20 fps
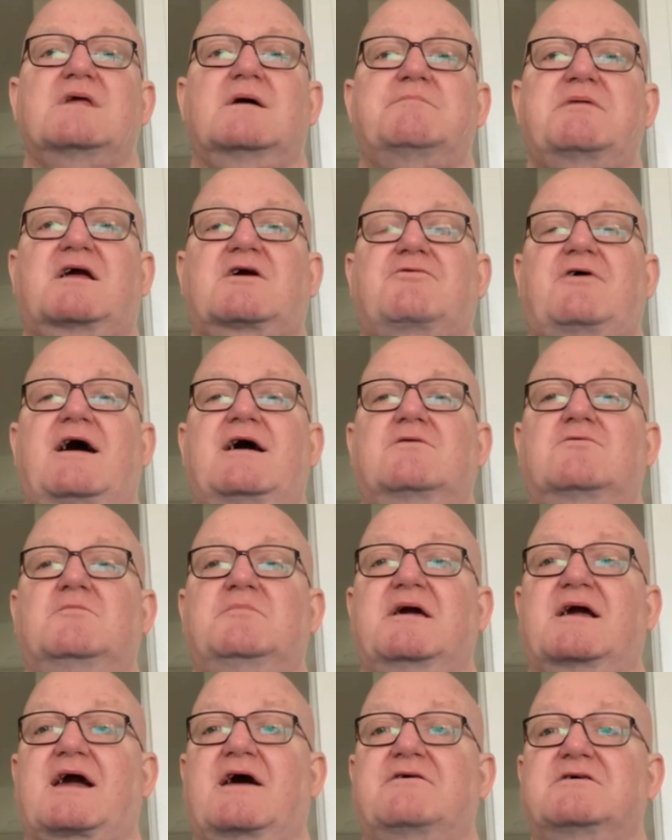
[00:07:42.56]
A big crowd will
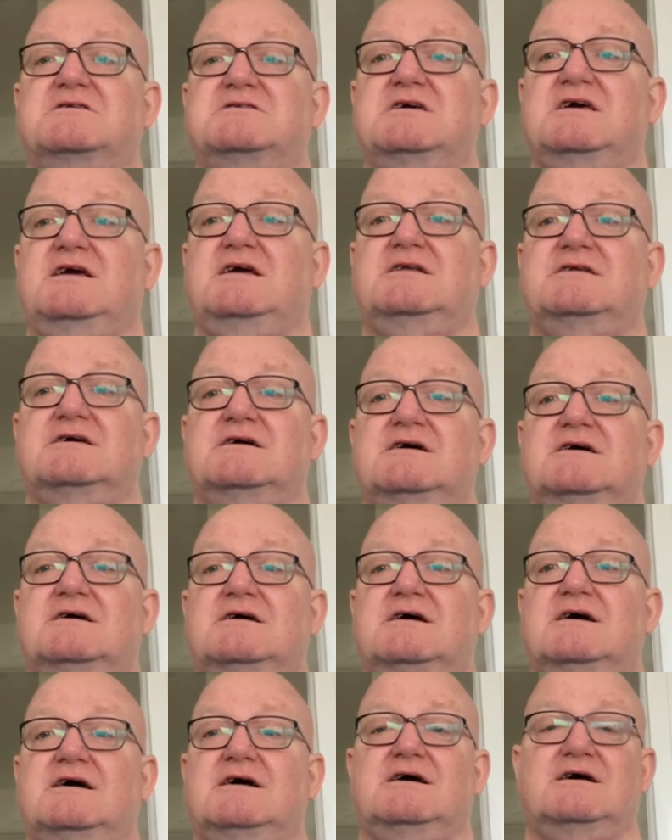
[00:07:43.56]
be guaranteed
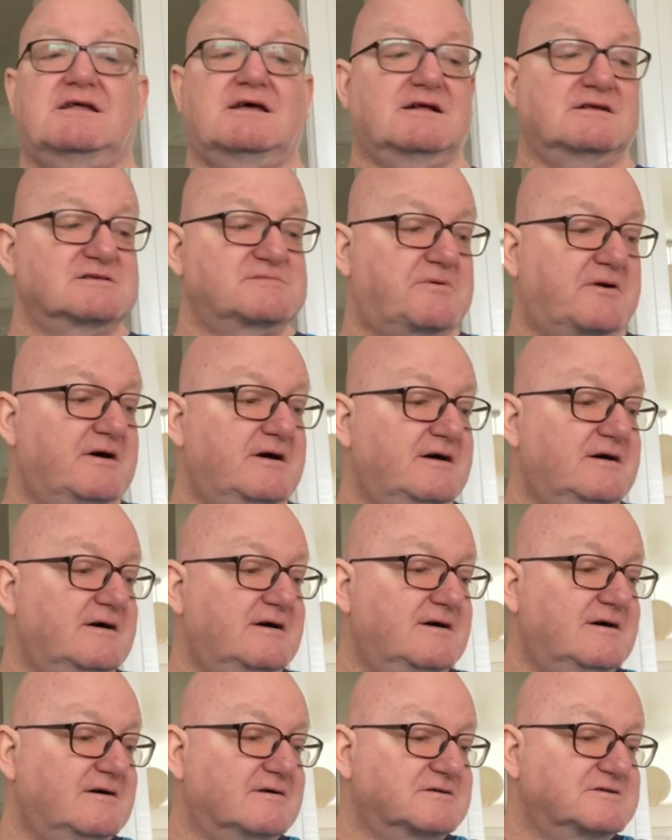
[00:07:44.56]
at Hillsborough
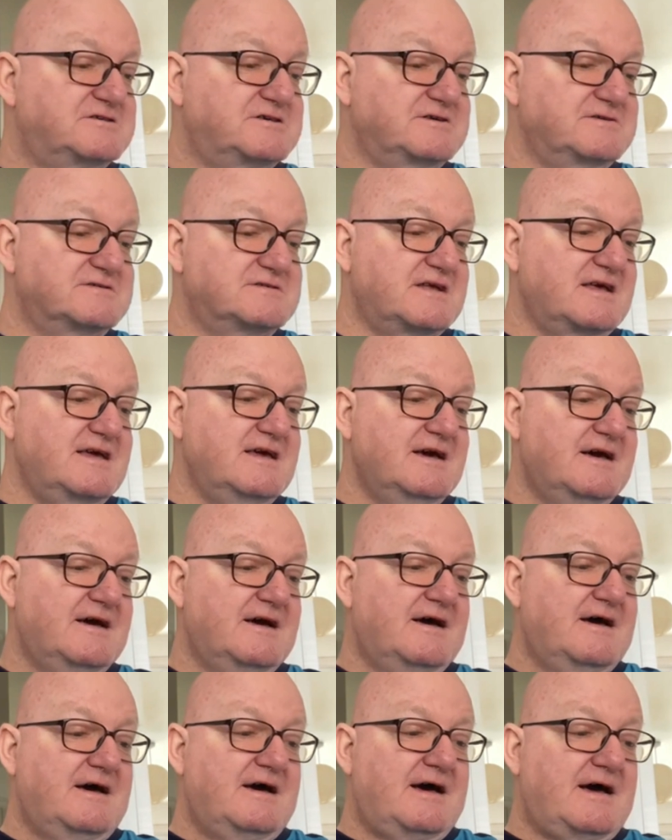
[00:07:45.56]
on Tuesday,
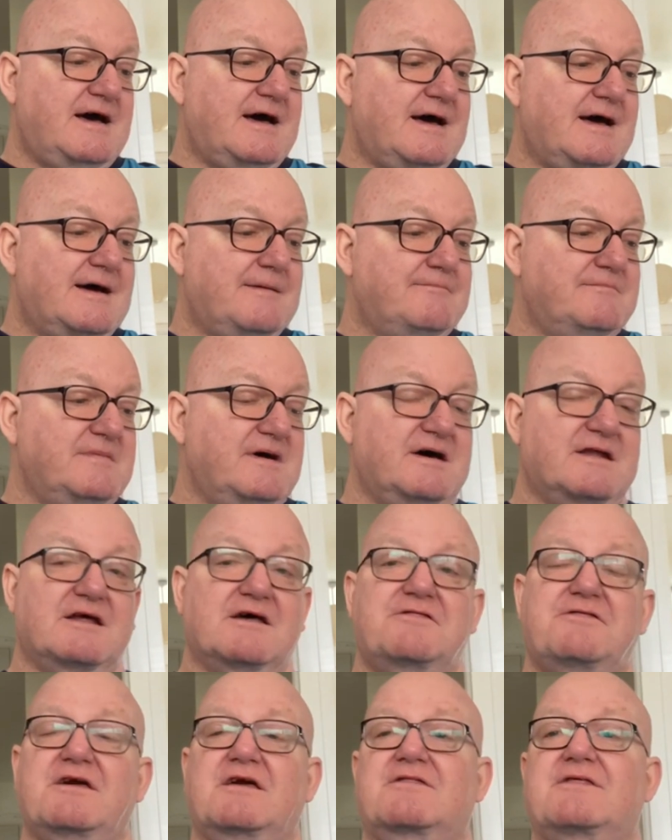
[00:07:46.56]
and
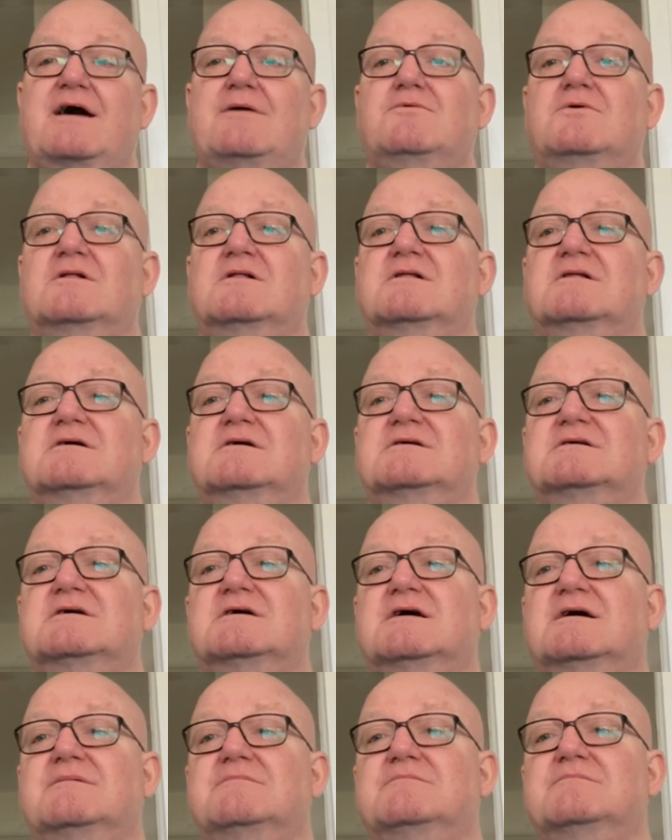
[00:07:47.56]
I think that will
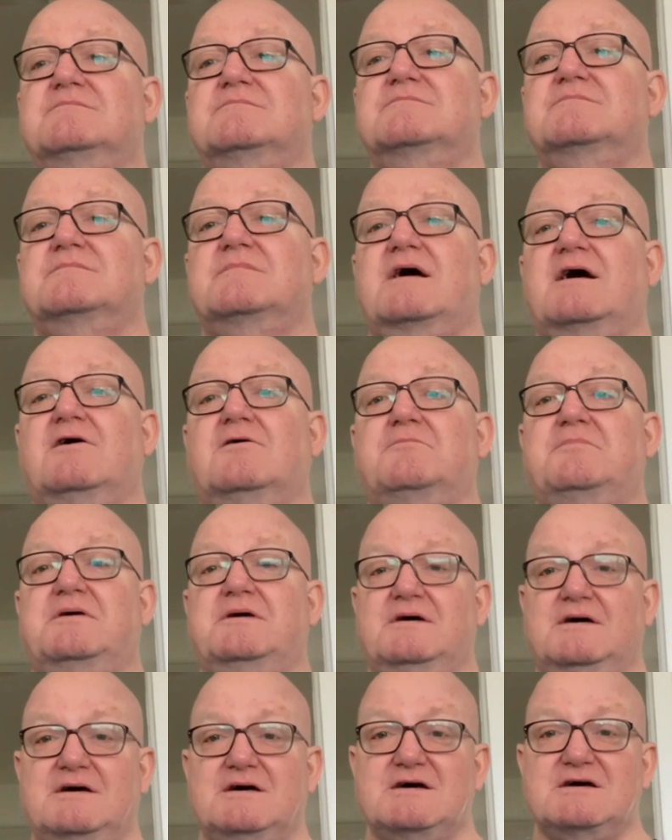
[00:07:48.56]
help
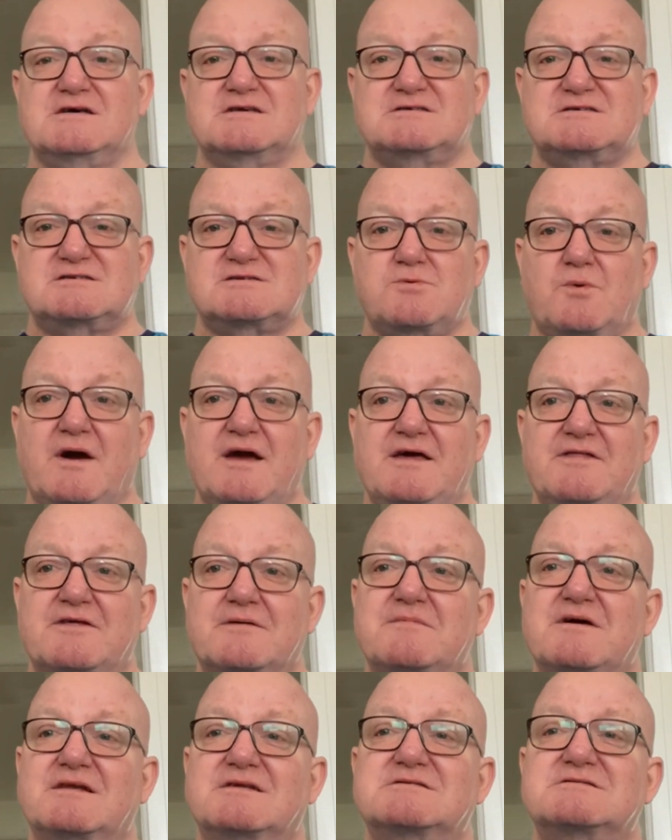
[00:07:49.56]
sway
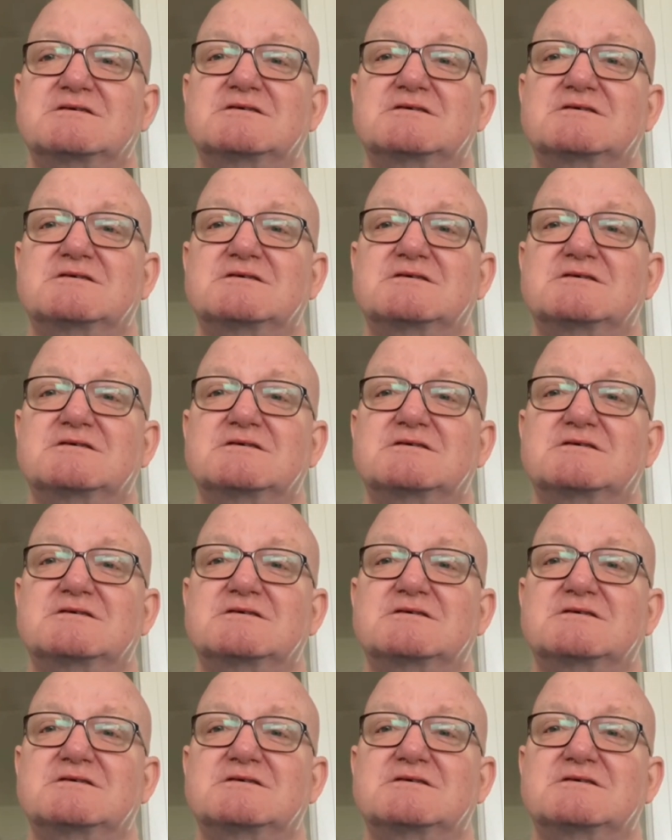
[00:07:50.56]
them